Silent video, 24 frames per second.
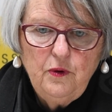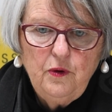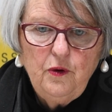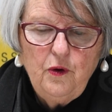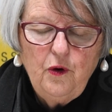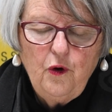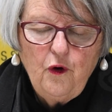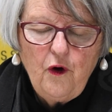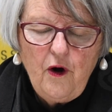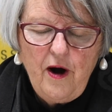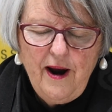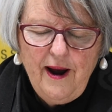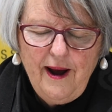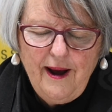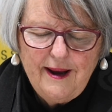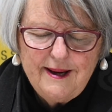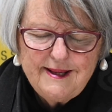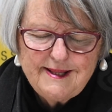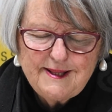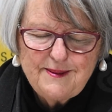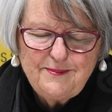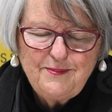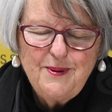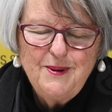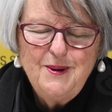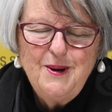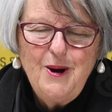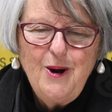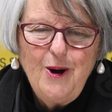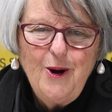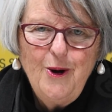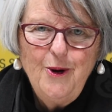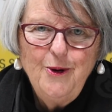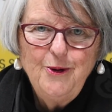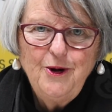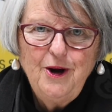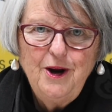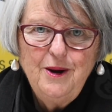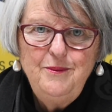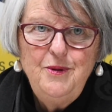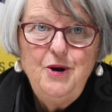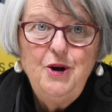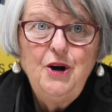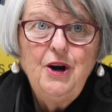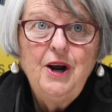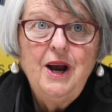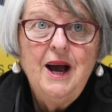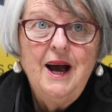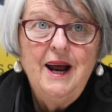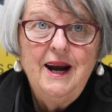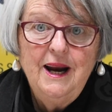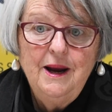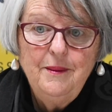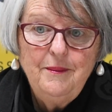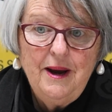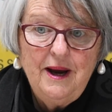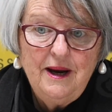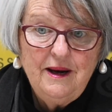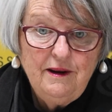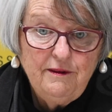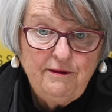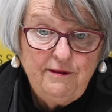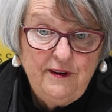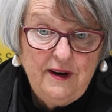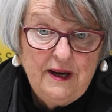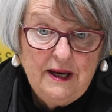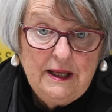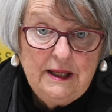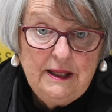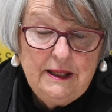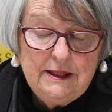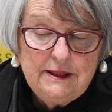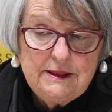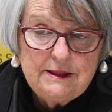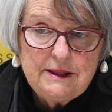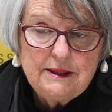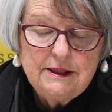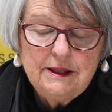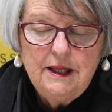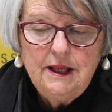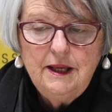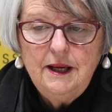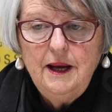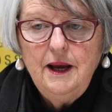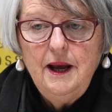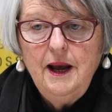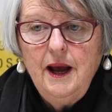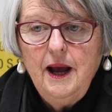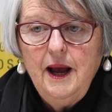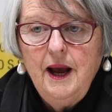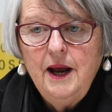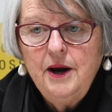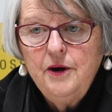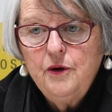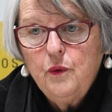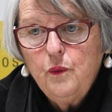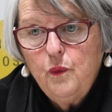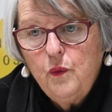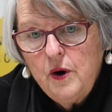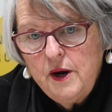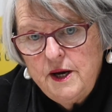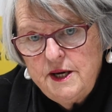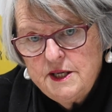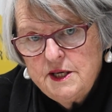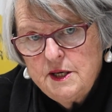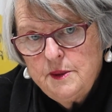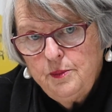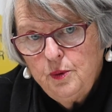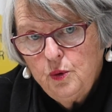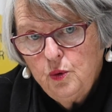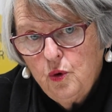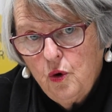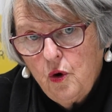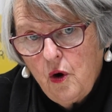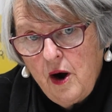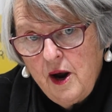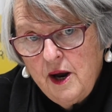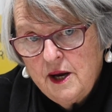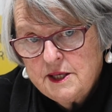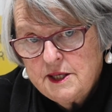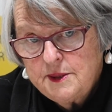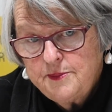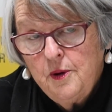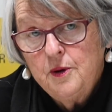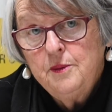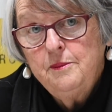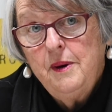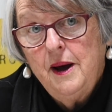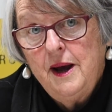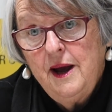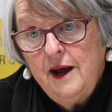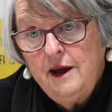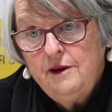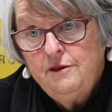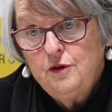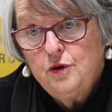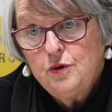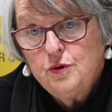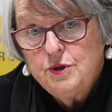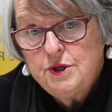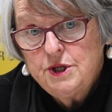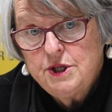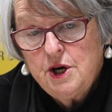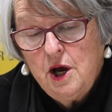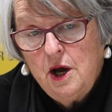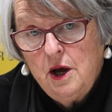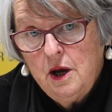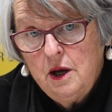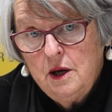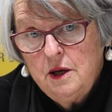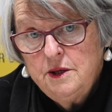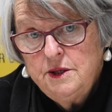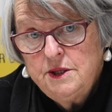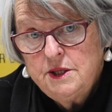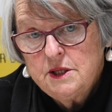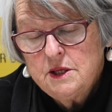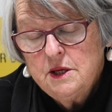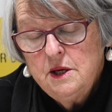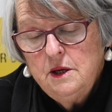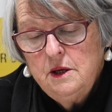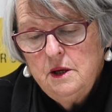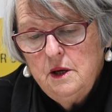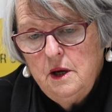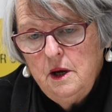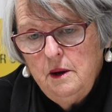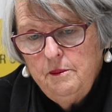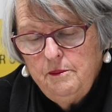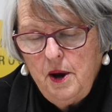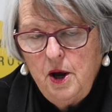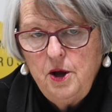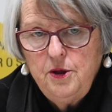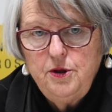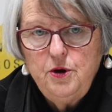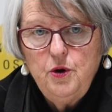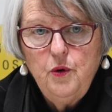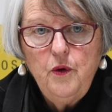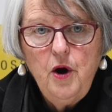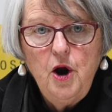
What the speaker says: grasp on communicating about your feelings and a reasonable grasp on behavioural styles, both your